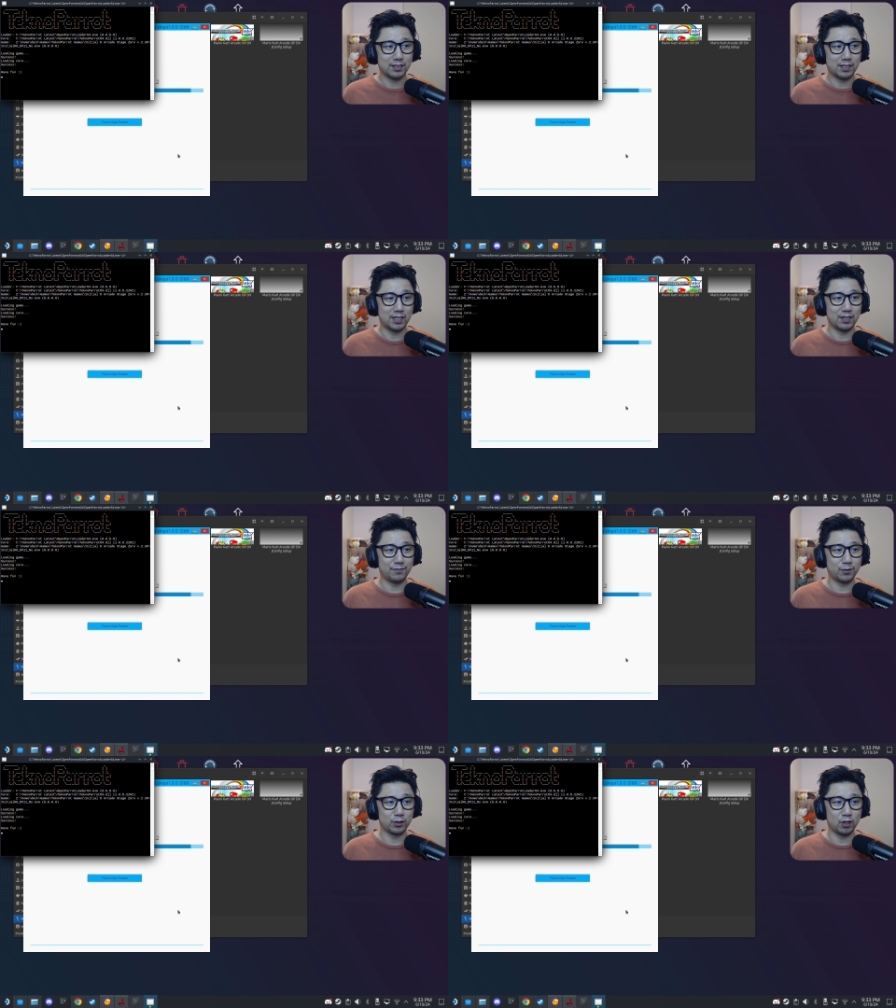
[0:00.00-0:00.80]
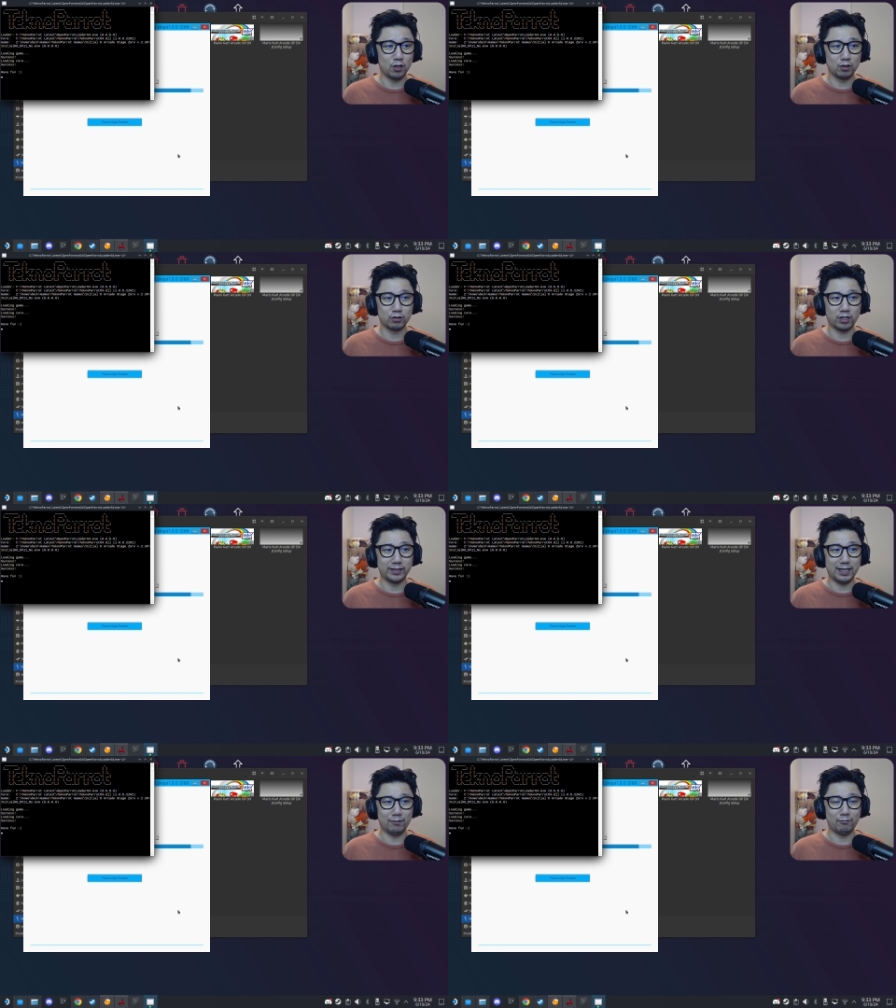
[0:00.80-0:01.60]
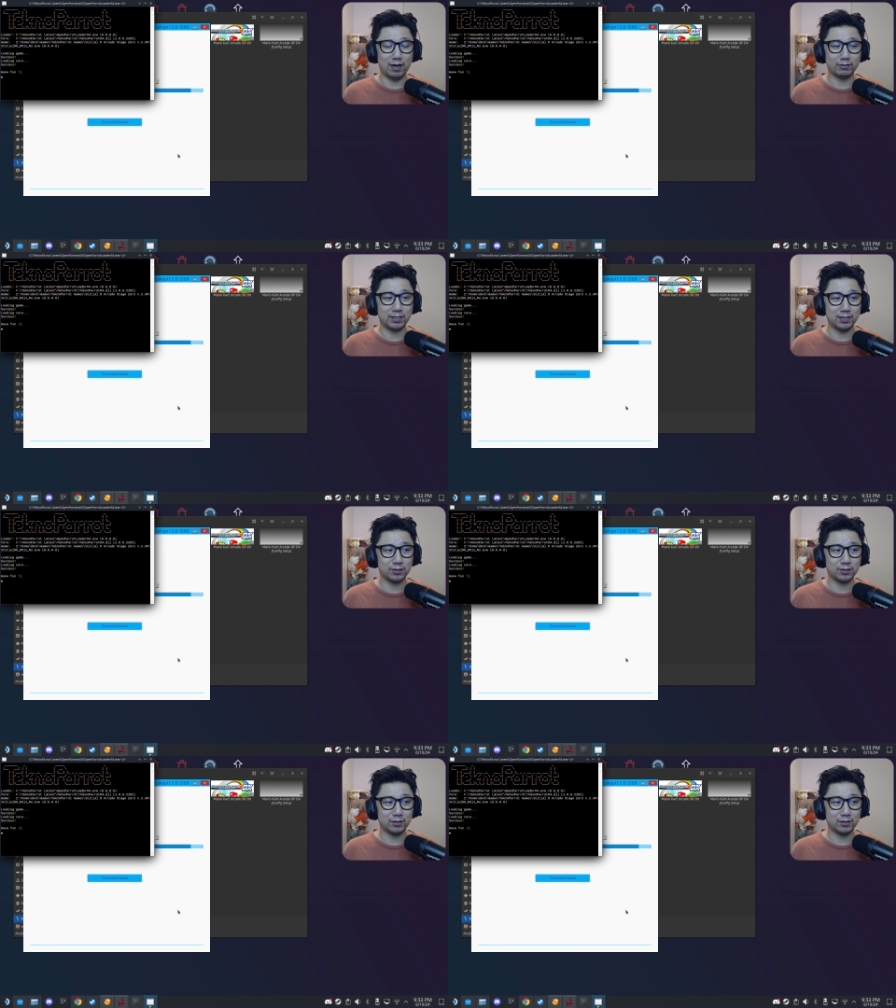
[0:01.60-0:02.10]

uh, for the all.NET router.